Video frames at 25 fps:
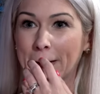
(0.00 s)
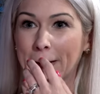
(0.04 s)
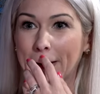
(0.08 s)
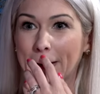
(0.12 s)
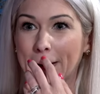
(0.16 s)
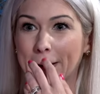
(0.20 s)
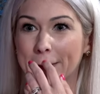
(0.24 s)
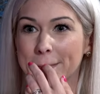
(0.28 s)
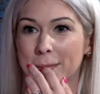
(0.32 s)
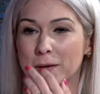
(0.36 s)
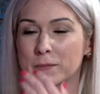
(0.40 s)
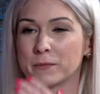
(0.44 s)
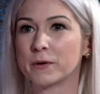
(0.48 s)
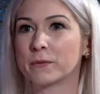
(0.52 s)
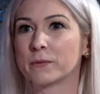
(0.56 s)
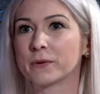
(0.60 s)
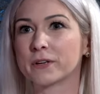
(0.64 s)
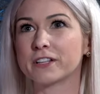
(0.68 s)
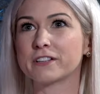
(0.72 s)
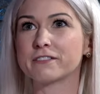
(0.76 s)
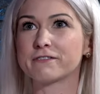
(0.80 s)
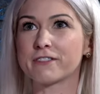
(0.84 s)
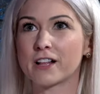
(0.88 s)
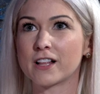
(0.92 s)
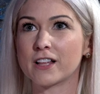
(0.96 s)
And we
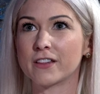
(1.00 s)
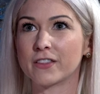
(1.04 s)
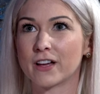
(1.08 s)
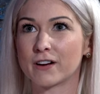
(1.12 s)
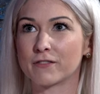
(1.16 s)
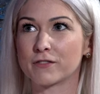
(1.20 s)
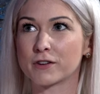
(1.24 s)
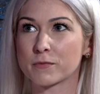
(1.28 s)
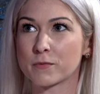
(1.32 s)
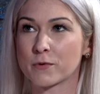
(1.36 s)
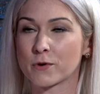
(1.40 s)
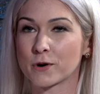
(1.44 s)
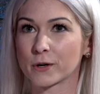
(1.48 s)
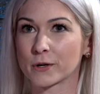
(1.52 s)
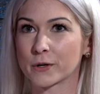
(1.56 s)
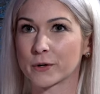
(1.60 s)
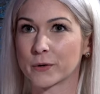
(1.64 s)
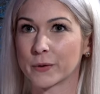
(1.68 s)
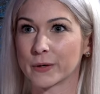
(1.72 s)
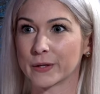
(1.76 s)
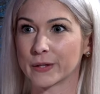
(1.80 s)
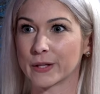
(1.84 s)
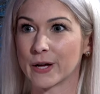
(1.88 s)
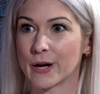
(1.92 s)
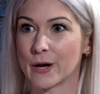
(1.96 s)
really fell in love with Port
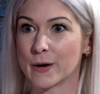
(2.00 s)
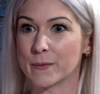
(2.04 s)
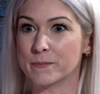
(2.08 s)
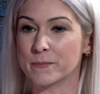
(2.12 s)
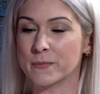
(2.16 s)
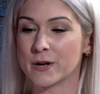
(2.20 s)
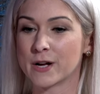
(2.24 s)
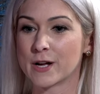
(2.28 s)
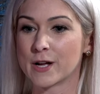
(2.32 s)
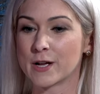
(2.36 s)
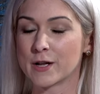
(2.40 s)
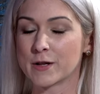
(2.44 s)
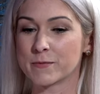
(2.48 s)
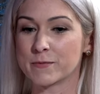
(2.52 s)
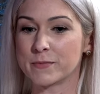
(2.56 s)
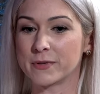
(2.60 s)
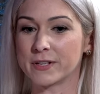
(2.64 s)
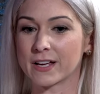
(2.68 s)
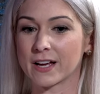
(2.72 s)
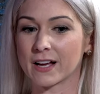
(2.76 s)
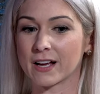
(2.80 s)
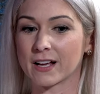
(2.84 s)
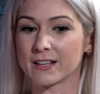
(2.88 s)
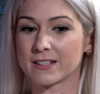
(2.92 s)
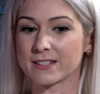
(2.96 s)
Coquitlam
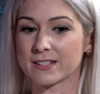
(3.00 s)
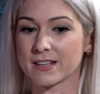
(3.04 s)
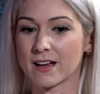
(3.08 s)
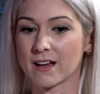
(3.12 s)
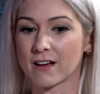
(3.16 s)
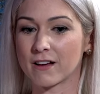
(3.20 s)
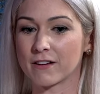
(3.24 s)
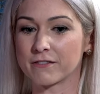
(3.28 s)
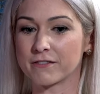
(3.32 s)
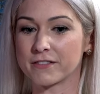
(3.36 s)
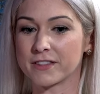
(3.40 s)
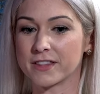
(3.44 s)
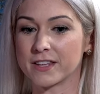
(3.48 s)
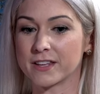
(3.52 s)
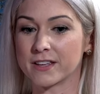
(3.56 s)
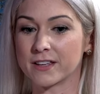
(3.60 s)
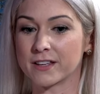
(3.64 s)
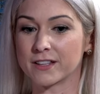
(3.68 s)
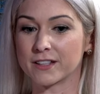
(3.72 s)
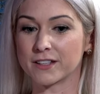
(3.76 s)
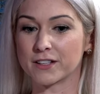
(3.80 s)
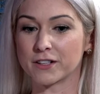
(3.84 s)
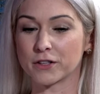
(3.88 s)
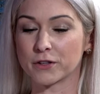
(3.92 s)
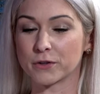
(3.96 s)
because of
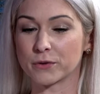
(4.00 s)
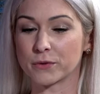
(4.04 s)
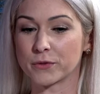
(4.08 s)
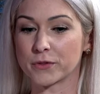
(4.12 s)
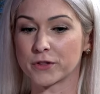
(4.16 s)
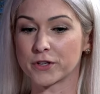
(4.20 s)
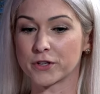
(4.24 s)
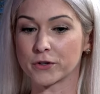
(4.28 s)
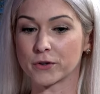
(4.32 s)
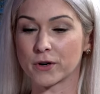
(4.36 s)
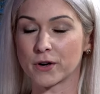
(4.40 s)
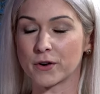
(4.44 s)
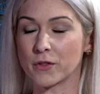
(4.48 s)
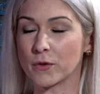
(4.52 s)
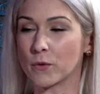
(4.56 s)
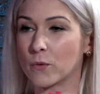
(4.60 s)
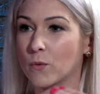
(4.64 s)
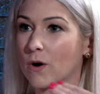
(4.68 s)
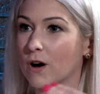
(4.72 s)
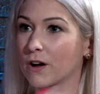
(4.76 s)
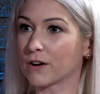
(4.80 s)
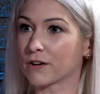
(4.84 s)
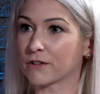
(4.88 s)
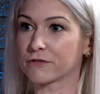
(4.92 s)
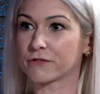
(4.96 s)
you're on the
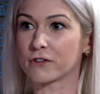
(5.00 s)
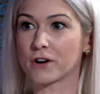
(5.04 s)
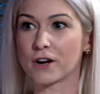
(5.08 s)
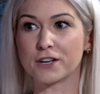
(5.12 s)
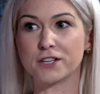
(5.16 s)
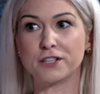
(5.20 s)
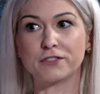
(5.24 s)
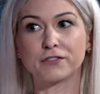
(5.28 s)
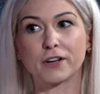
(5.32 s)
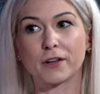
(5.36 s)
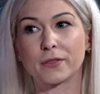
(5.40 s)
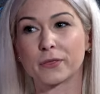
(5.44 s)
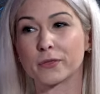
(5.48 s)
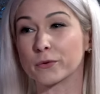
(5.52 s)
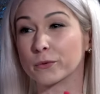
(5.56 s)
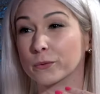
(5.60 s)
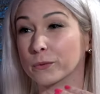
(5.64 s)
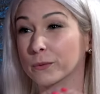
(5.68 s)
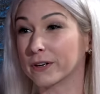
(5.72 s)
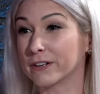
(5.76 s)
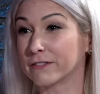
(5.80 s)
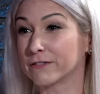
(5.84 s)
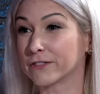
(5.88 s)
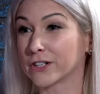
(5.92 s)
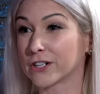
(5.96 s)
waterfront, you've got the
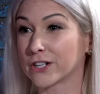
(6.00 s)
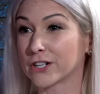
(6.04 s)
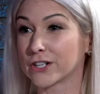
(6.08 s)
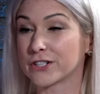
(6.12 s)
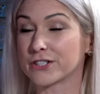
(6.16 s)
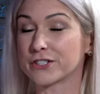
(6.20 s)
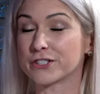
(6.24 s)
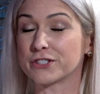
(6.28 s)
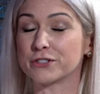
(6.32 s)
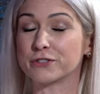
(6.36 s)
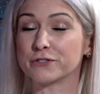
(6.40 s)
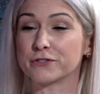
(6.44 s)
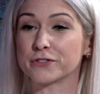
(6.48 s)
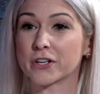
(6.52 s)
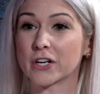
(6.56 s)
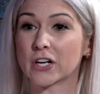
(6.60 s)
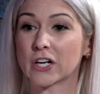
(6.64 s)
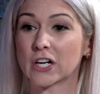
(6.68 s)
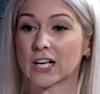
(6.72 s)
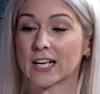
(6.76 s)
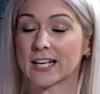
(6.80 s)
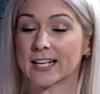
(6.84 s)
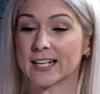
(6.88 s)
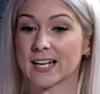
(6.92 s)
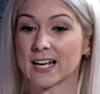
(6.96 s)
rivers, you've
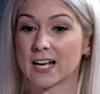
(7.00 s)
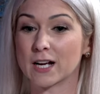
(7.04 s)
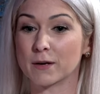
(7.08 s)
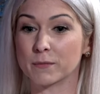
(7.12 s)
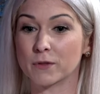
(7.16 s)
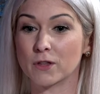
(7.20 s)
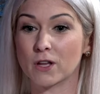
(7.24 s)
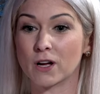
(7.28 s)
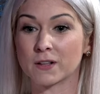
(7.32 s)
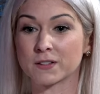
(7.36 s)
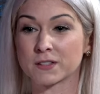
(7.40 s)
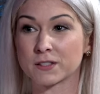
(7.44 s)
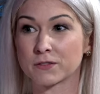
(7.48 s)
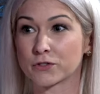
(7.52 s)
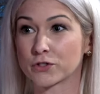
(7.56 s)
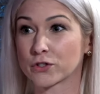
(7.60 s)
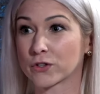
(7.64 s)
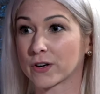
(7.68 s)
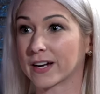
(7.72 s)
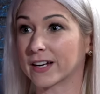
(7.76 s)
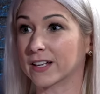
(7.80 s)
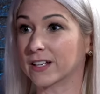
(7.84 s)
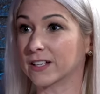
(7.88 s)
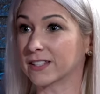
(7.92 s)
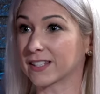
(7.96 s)
got lots of
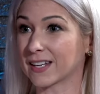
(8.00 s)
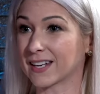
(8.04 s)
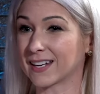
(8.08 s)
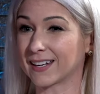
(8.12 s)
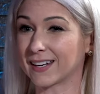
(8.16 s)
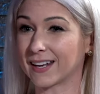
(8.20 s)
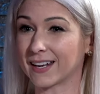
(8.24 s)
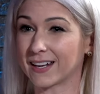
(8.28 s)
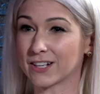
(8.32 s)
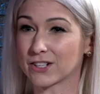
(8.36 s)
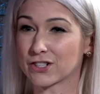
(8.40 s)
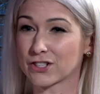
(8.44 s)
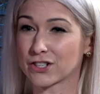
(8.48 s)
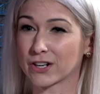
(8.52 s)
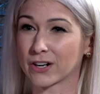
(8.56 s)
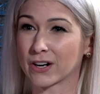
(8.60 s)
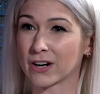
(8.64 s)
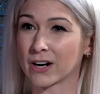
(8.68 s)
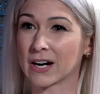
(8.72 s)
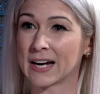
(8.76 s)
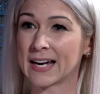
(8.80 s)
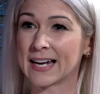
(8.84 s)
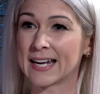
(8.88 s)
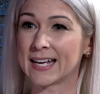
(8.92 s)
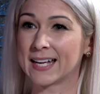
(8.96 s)
trails and
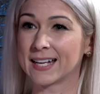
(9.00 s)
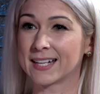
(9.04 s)
nature.